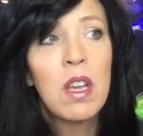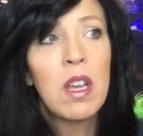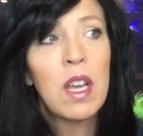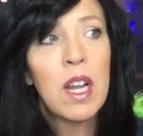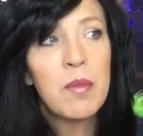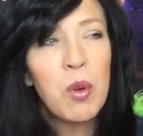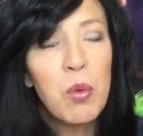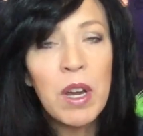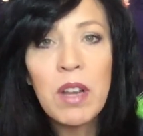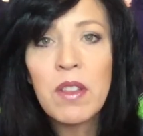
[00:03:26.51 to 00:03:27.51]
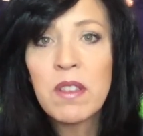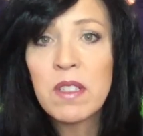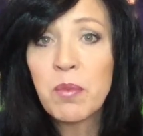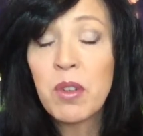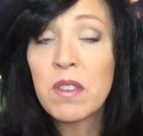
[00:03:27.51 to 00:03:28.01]
and I'm aware that
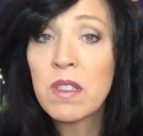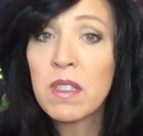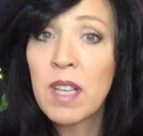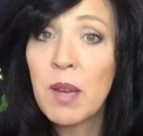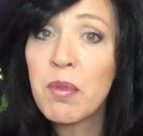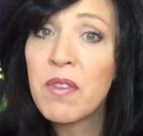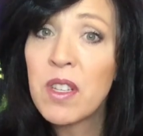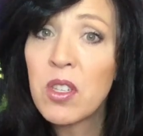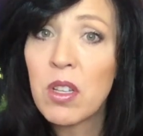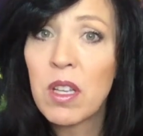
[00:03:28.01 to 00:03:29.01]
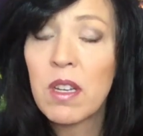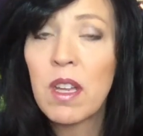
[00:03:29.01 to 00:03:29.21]
this person is hypervigilant